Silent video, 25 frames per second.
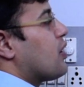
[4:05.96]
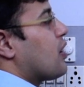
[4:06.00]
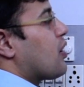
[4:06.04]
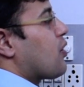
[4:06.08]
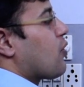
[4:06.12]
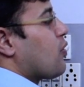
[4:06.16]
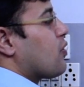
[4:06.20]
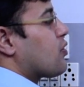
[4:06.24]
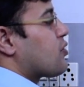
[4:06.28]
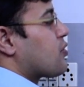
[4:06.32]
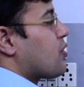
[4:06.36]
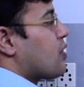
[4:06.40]
they are
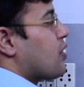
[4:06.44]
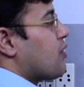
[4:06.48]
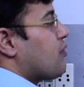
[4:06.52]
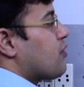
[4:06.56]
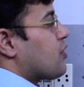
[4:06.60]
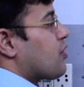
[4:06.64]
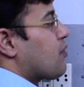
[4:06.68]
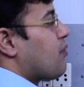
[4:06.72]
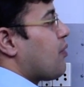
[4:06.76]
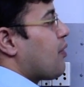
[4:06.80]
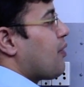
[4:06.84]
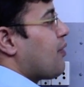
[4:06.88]
also
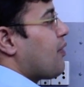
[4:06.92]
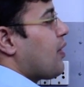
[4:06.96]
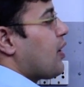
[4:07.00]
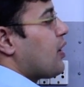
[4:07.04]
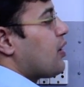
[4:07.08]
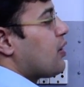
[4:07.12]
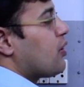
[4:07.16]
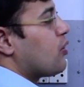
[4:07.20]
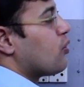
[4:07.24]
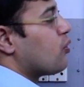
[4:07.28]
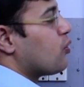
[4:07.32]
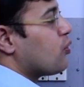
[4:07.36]
divisible
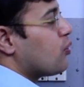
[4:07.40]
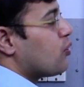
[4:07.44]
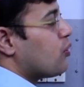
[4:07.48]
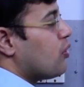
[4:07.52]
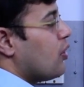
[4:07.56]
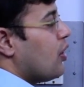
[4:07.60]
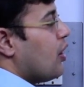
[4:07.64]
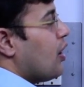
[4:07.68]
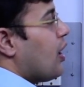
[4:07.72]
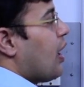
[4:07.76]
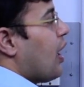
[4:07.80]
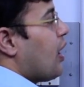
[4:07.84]
by 2,
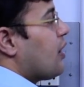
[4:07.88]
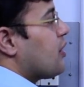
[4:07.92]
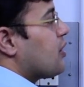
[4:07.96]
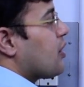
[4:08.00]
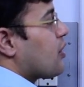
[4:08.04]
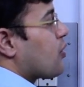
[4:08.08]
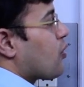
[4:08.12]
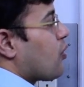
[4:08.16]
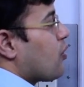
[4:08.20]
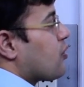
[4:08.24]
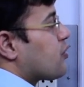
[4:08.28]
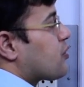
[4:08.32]
and they
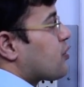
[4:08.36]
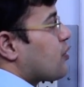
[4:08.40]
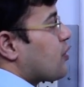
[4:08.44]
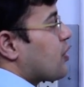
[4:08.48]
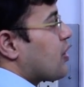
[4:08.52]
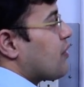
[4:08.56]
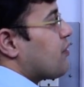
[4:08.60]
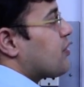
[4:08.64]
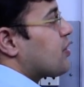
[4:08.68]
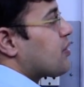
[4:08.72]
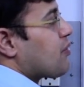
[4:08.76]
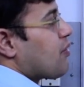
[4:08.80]
are also
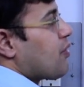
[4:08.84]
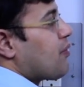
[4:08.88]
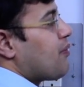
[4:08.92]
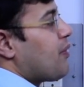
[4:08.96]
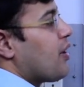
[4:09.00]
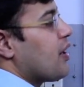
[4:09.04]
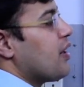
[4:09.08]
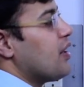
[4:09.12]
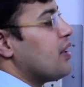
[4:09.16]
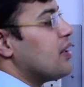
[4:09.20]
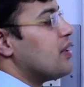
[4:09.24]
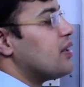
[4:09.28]
divisible
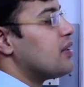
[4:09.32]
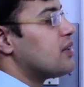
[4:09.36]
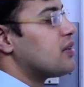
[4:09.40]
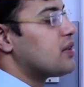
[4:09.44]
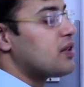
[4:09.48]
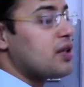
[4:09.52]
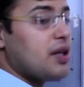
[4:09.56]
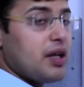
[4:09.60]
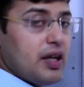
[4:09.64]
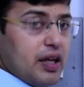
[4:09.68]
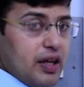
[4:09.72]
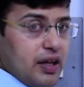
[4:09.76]
by
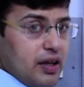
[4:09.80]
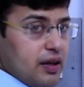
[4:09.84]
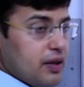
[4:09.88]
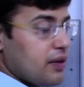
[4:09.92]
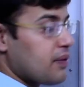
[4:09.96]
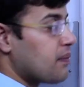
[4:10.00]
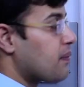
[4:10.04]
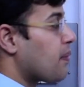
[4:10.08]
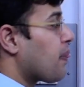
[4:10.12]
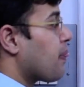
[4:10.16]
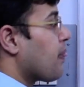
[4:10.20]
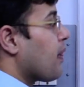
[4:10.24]
3.
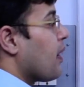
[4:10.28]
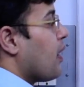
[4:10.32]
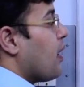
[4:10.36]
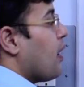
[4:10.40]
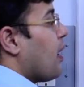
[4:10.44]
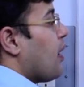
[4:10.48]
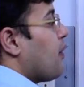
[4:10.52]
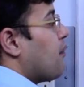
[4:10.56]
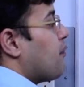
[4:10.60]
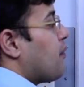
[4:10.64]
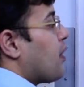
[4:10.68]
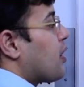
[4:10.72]

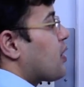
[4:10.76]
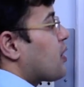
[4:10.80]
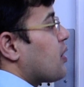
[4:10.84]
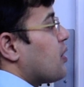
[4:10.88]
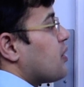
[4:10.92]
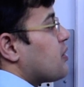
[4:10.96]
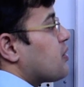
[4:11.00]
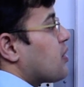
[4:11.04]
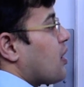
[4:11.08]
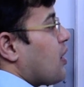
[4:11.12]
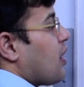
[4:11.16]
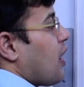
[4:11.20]

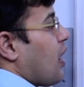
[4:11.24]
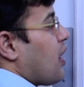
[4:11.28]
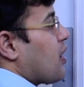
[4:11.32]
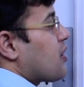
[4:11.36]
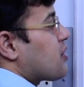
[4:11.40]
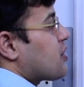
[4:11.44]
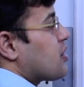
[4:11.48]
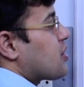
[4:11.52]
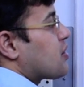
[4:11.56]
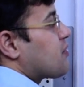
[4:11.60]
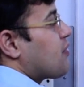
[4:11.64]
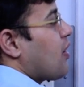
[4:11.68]
But the
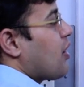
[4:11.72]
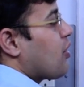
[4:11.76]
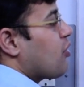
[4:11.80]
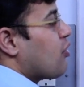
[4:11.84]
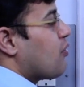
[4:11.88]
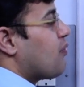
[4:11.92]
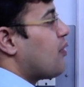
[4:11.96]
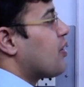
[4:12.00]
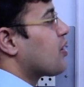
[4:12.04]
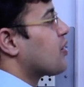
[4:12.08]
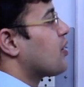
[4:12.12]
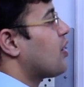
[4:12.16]
largest value
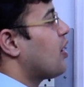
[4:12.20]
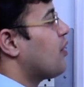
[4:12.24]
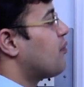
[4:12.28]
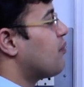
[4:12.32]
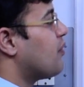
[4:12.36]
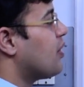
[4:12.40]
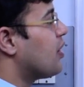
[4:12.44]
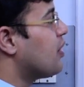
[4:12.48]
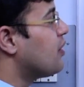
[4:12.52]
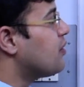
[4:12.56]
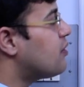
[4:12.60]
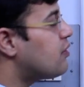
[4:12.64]
among
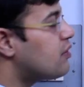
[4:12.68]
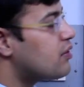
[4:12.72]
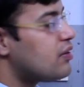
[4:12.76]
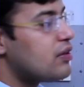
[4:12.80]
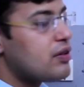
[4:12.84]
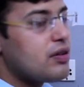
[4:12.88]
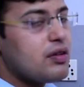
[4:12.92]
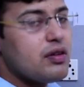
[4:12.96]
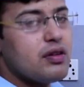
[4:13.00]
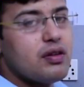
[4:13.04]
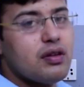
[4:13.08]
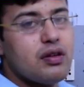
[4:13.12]
them is
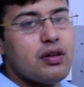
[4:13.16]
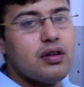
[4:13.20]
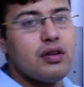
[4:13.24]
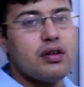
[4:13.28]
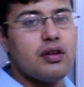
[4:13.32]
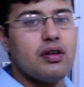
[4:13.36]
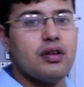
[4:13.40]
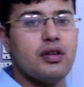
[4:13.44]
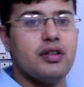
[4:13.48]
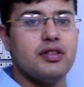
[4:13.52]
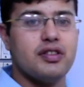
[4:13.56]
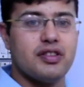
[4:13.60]

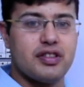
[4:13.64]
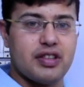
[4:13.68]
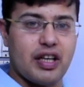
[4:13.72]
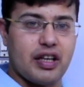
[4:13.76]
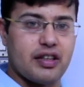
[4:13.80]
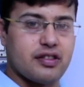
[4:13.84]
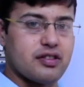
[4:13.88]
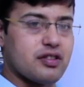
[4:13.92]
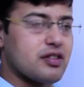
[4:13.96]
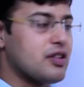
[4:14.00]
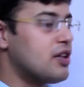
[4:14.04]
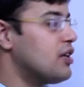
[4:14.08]

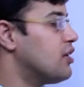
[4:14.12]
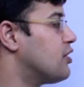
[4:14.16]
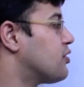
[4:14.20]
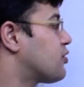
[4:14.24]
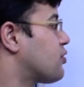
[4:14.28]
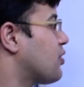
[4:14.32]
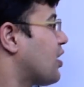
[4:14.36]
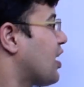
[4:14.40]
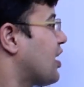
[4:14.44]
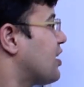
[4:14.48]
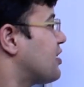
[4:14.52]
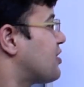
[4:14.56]
6.
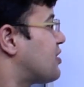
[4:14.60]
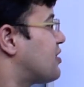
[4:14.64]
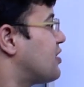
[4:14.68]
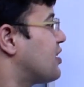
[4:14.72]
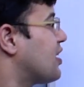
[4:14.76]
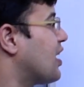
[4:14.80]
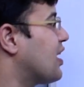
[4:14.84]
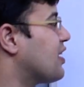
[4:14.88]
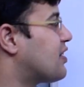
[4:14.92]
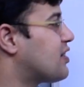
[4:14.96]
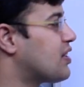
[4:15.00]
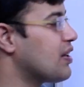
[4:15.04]
So hence
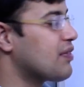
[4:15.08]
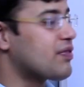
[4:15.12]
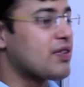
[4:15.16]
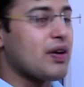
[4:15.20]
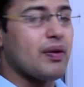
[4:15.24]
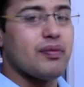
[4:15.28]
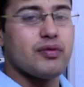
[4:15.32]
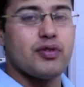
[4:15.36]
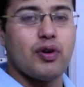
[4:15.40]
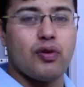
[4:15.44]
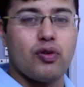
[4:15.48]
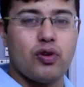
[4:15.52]
the HCF
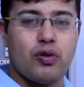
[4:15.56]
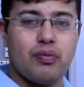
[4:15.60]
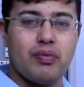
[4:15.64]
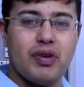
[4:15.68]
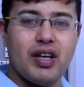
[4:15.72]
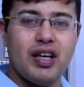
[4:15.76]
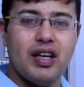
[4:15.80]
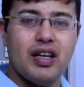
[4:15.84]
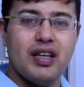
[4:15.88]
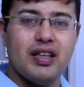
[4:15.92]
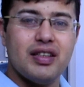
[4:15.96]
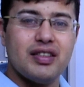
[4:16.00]
comes out to
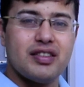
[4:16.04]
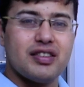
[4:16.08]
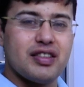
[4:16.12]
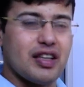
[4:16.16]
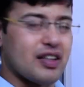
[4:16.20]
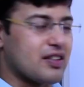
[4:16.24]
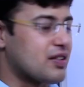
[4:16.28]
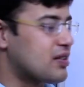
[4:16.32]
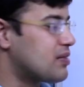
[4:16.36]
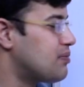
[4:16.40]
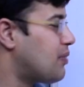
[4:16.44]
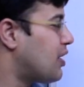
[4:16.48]
be
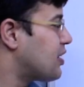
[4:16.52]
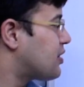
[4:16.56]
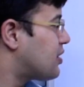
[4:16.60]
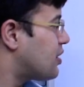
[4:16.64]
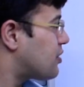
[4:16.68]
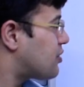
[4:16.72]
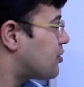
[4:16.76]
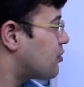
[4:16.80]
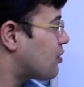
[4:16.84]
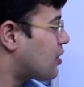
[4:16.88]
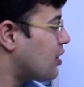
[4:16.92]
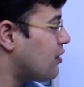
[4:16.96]
6. By
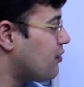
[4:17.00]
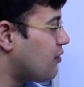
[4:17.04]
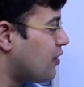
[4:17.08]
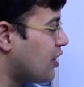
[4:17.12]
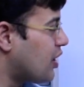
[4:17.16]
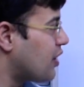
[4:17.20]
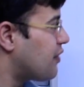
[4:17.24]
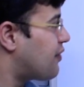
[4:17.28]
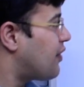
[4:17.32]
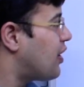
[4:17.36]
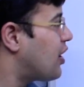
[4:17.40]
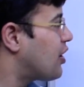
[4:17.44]
this you can
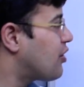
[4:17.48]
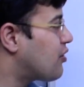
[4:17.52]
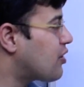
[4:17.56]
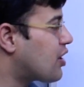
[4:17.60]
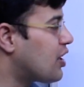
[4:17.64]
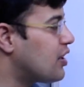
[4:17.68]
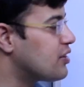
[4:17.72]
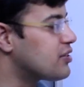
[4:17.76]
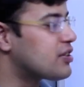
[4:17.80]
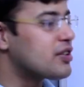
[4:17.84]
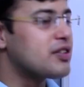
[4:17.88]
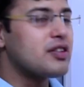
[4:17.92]
verify your
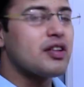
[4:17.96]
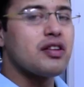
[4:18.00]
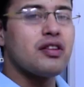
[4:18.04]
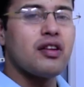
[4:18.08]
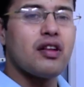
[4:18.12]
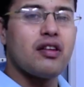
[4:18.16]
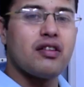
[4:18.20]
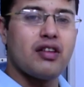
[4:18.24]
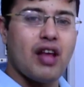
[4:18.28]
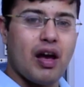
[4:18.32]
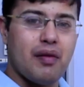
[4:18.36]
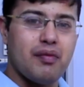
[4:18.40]
answers in
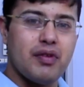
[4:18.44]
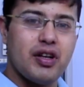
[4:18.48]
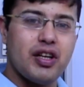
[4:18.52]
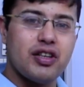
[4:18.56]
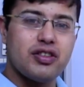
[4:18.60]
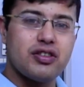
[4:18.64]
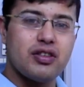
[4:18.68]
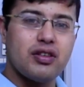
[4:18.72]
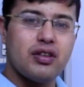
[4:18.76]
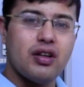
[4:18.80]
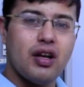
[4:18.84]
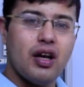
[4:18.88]
the
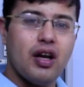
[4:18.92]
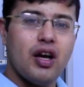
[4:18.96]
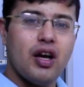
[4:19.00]
examination,